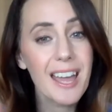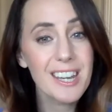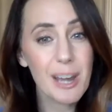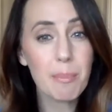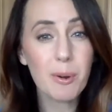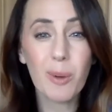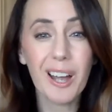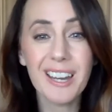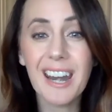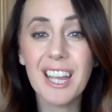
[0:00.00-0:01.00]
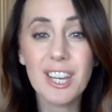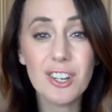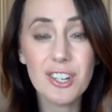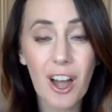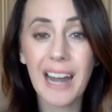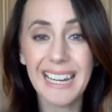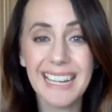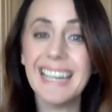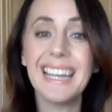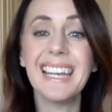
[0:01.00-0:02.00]
Number 1, you're not
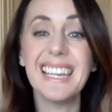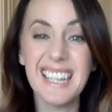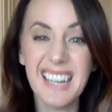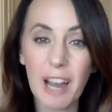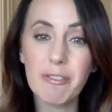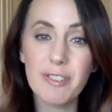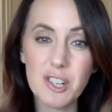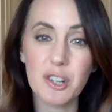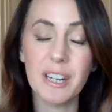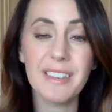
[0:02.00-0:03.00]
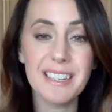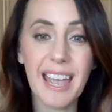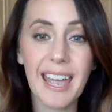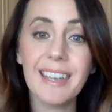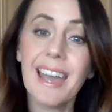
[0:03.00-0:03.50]
eating enough during the day.